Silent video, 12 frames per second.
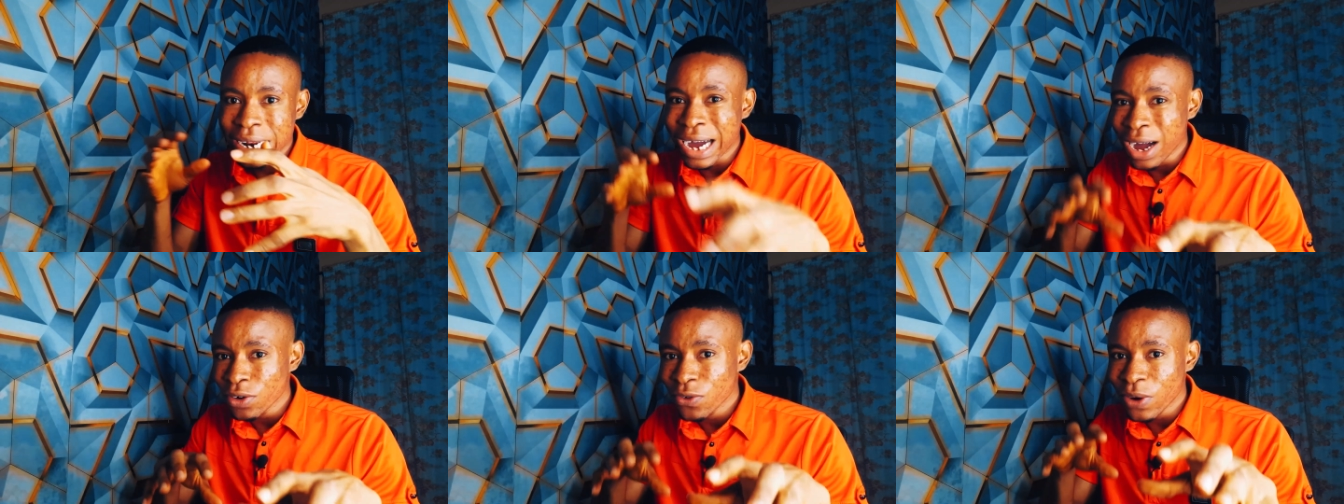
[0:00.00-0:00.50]

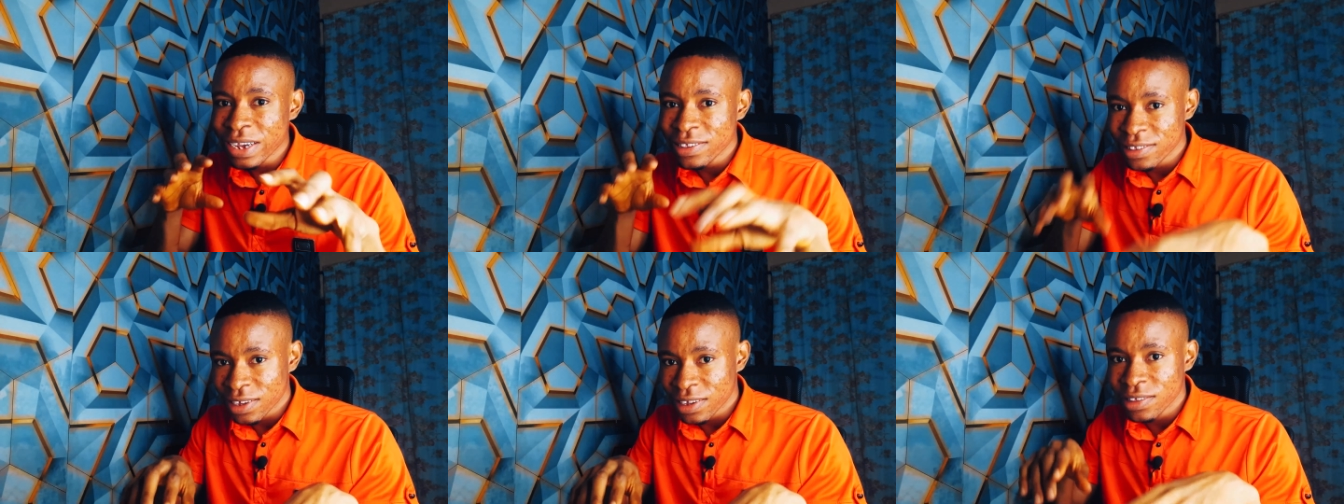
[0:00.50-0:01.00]
How do I
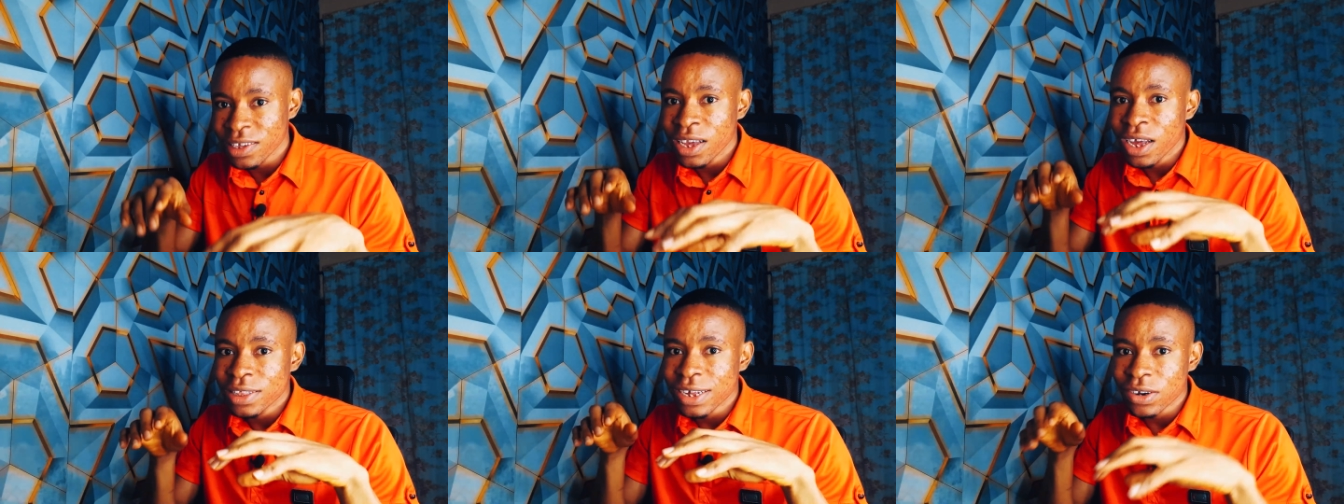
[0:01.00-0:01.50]
set
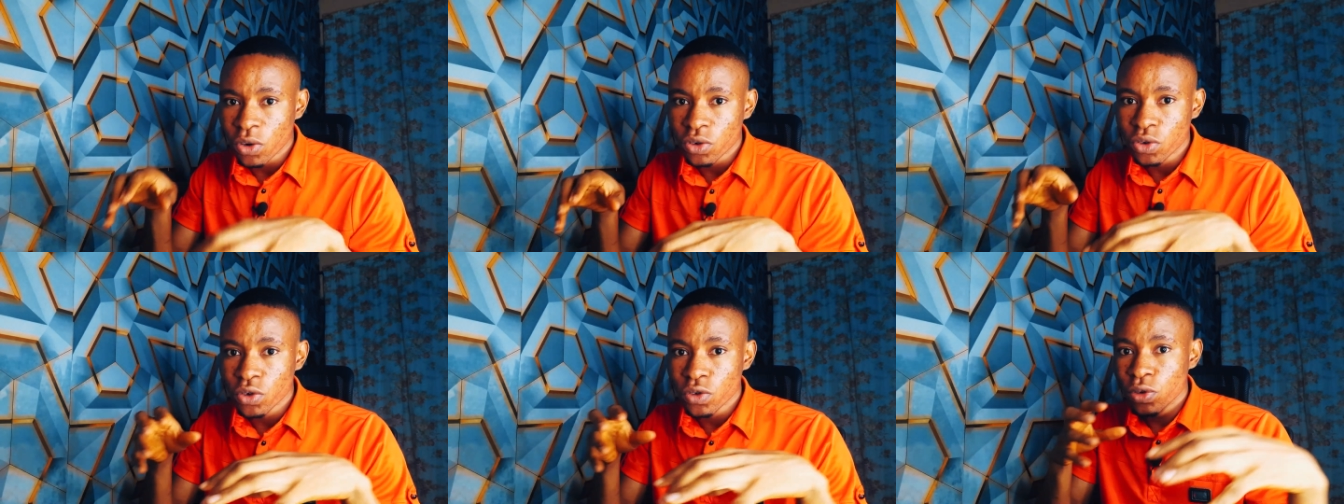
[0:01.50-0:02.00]
that
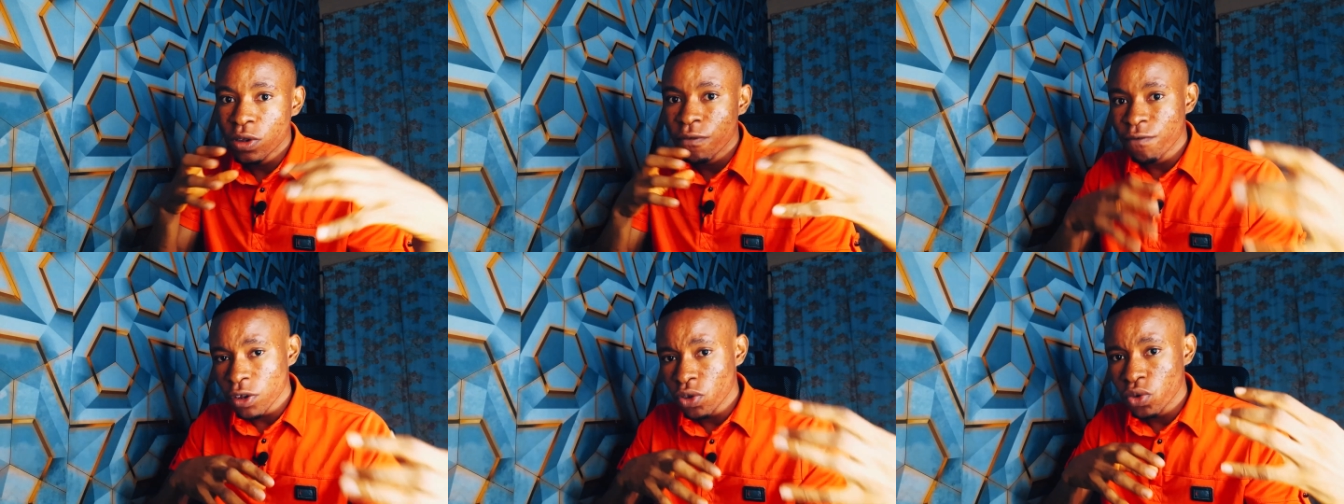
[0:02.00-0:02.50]
audio so the
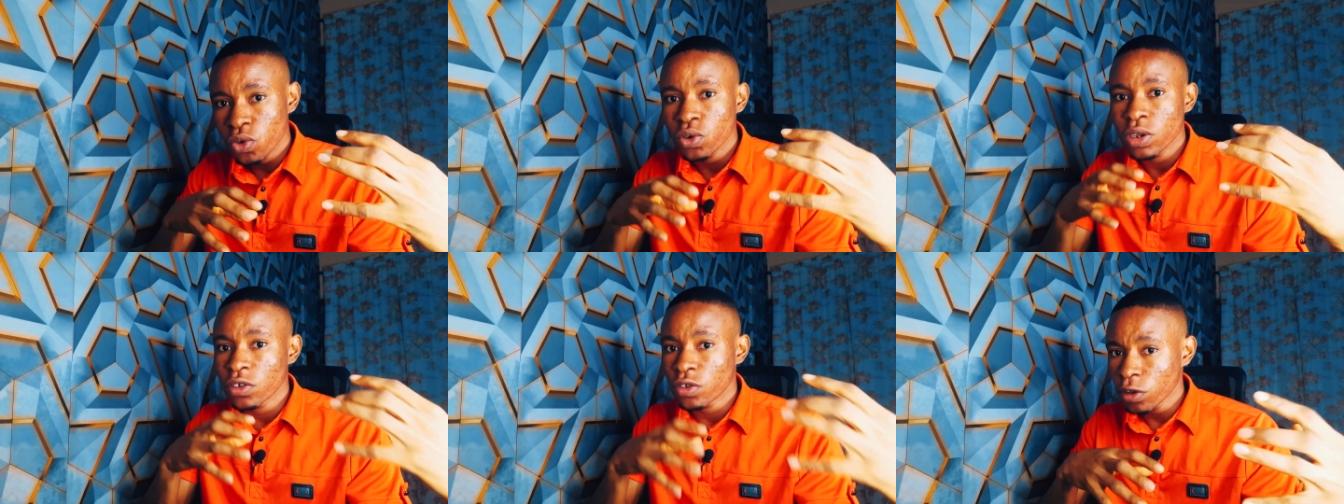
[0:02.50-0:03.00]
video,
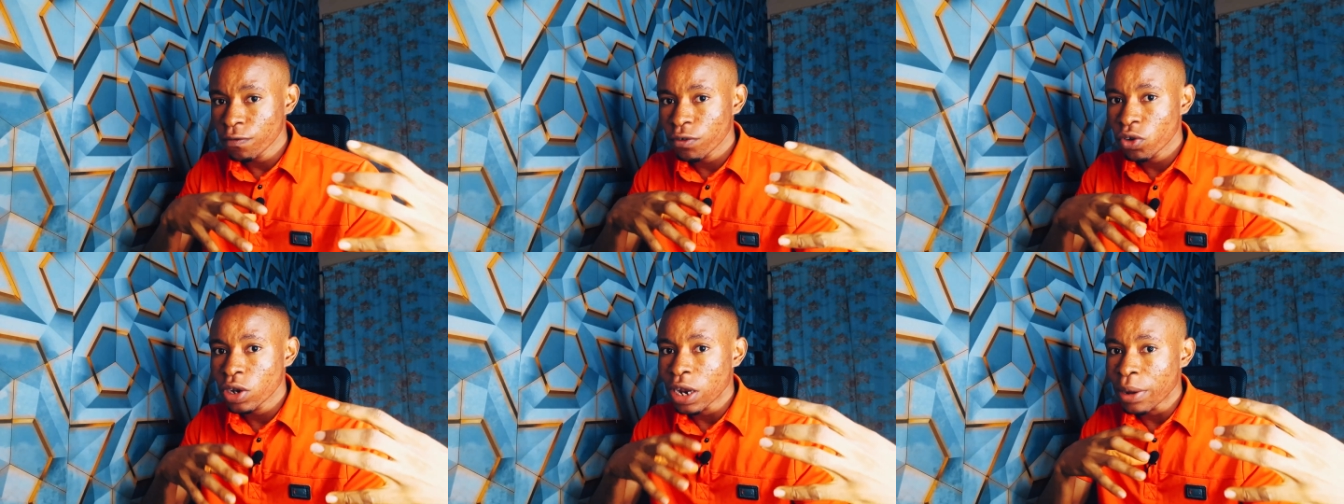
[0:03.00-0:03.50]
the source
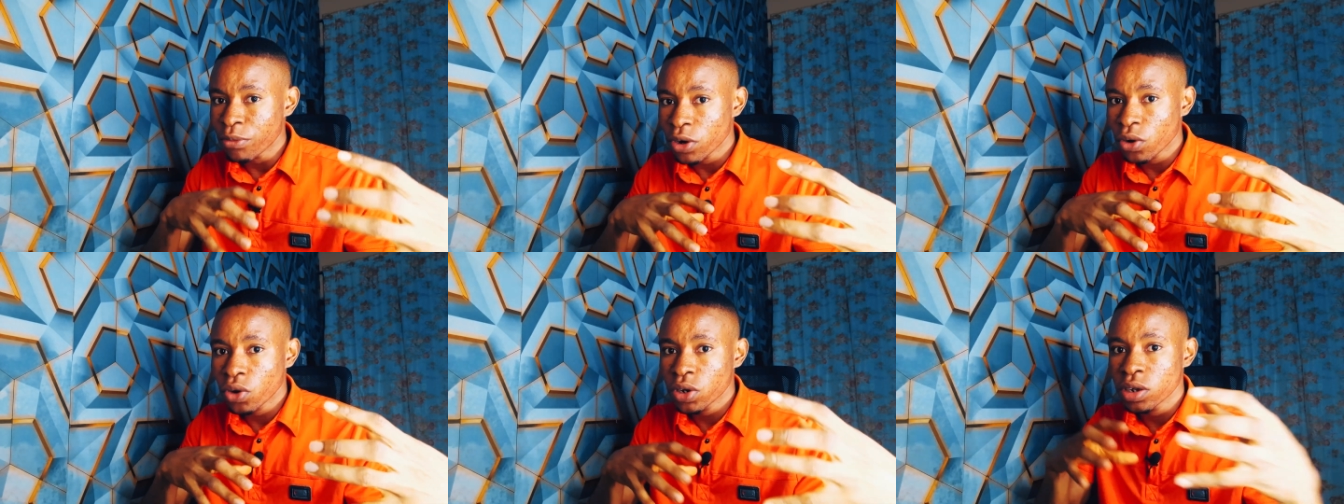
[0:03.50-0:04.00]
video that I'm
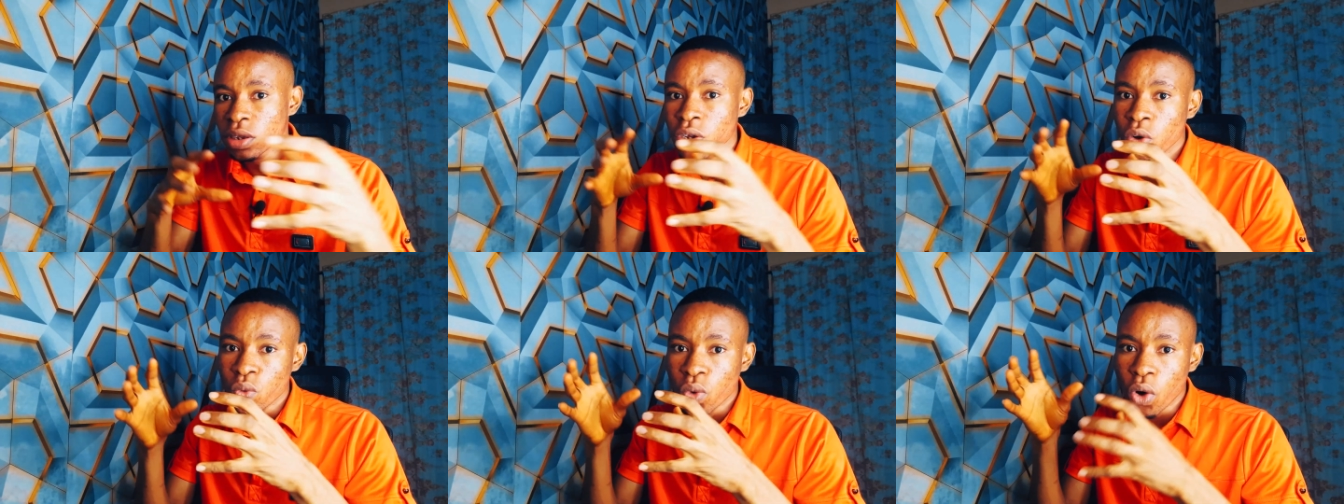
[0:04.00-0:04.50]
recording
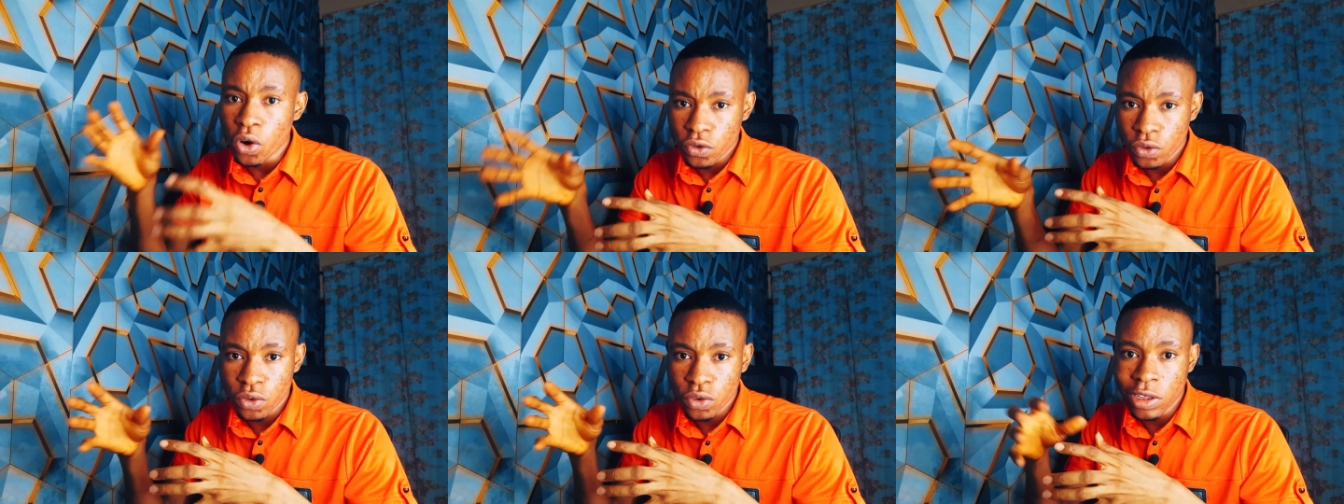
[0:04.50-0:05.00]
will
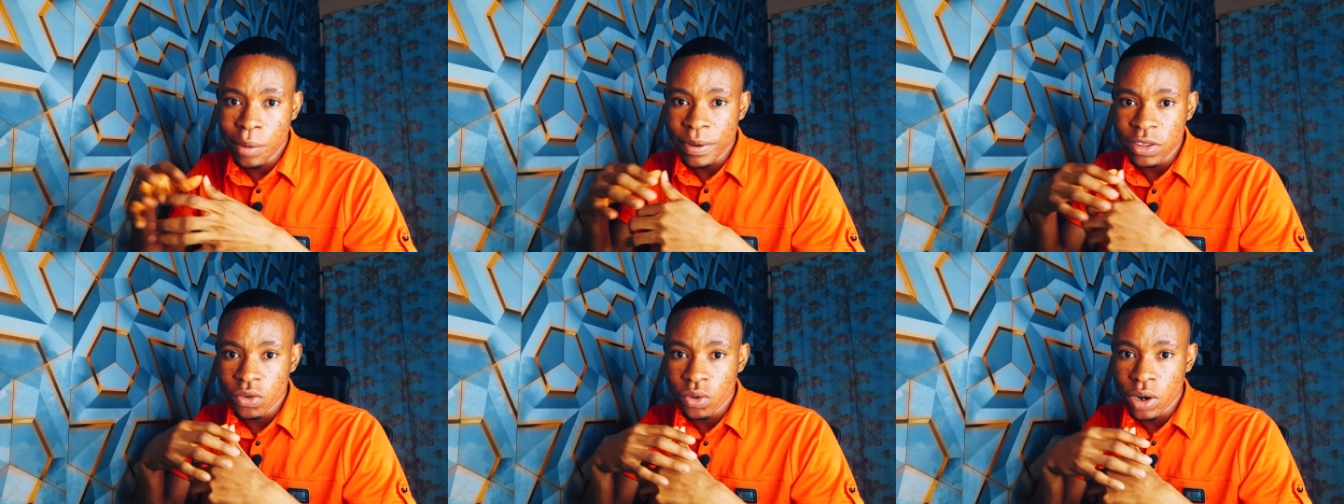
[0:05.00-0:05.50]
also use that
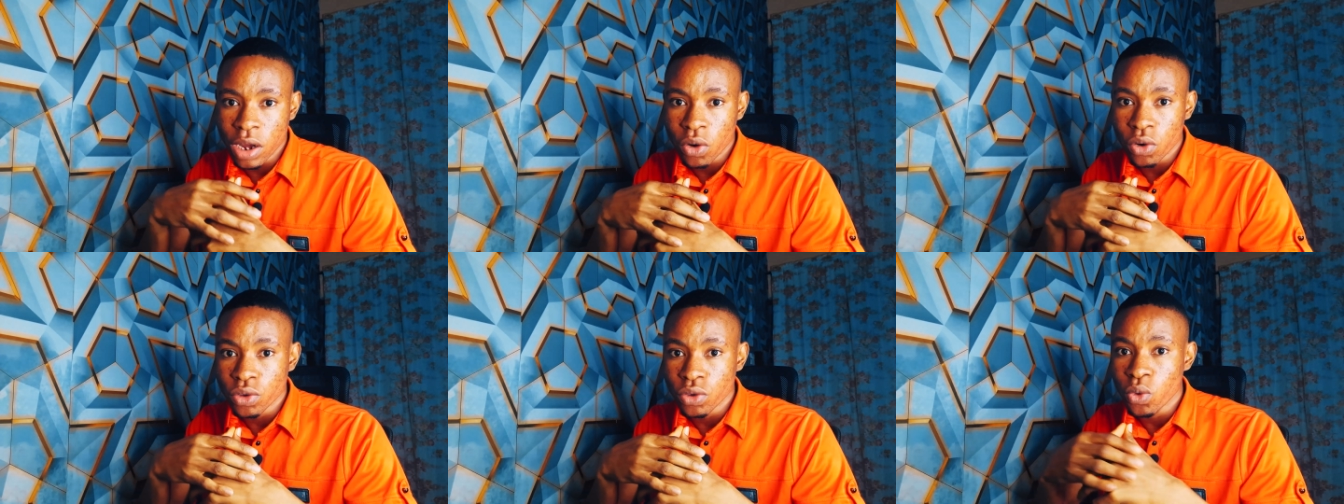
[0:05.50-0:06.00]
particular
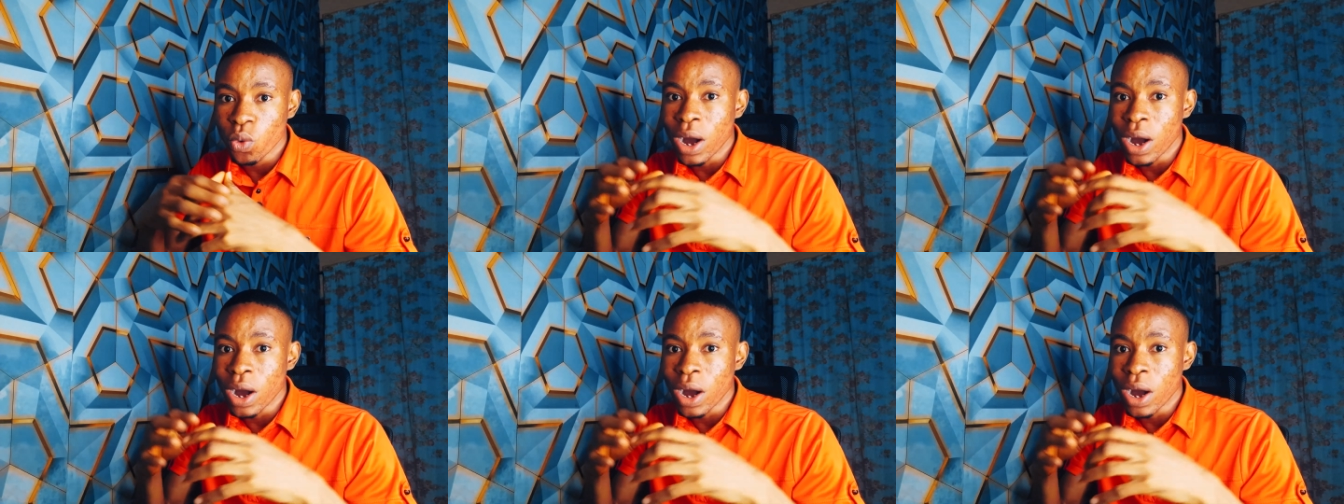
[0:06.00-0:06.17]
audio?